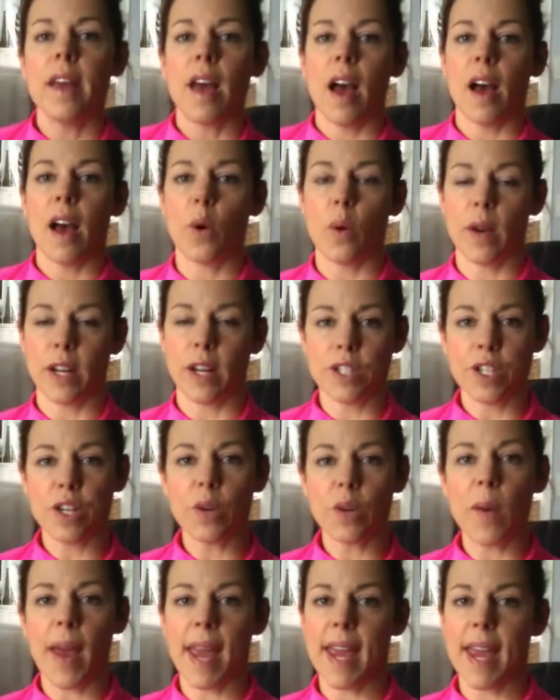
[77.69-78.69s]
according to your
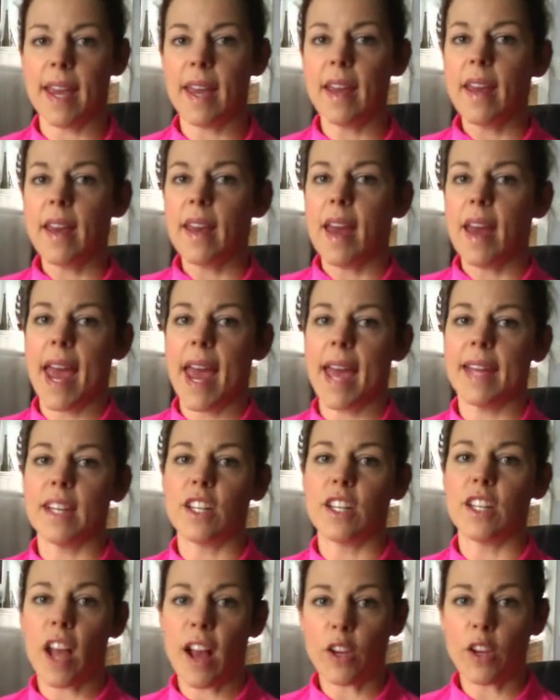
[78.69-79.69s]
weight and
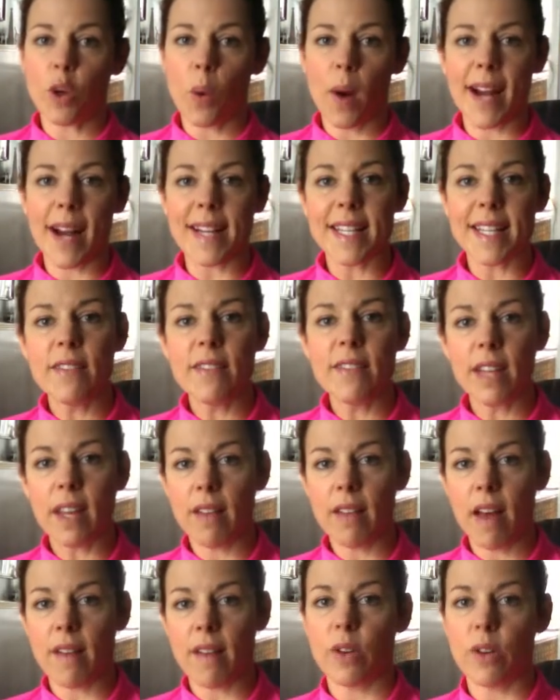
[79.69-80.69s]
your activity
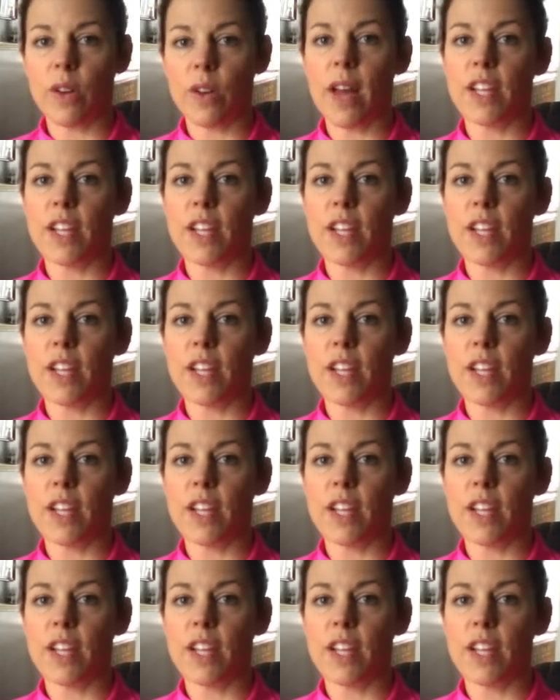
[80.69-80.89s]
level,